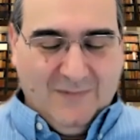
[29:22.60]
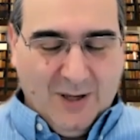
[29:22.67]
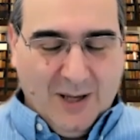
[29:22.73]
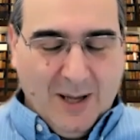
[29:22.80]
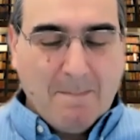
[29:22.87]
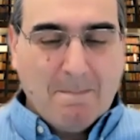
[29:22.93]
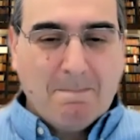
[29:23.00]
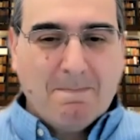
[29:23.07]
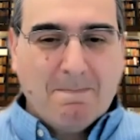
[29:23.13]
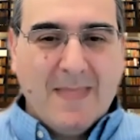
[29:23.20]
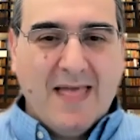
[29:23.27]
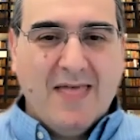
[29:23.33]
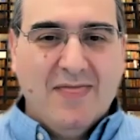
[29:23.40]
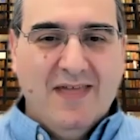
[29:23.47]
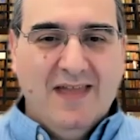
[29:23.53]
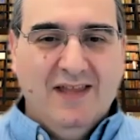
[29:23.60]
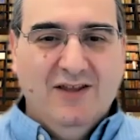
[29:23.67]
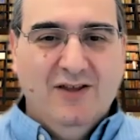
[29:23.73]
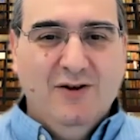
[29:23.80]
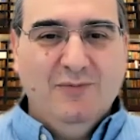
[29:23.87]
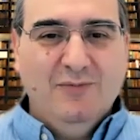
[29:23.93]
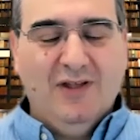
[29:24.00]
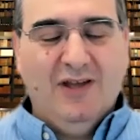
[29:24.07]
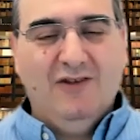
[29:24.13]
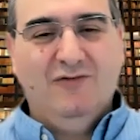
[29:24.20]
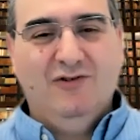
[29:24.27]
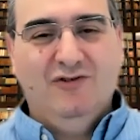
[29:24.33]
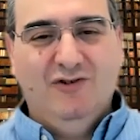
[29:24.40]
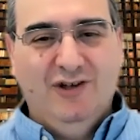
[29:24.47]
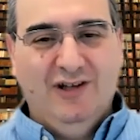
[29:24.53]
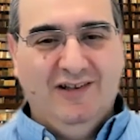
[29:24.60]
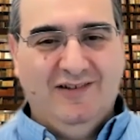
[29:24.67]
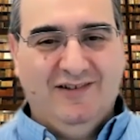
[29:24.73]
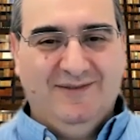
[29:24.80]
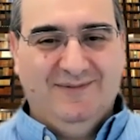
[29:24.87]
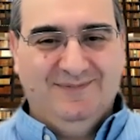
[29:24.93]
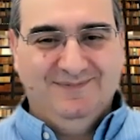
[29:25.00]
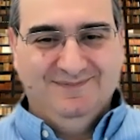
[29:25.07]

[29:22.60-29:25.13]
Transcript: Okay. Thank you. Thanks for joining us.